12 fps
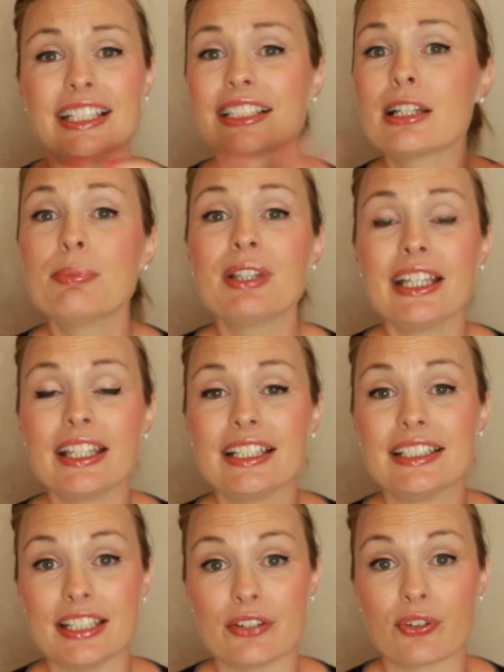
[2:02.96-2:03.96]
It's completely
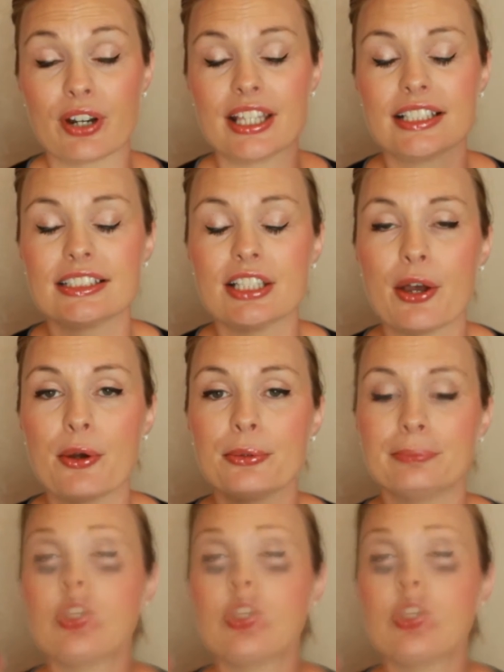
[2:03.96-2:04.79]
different. So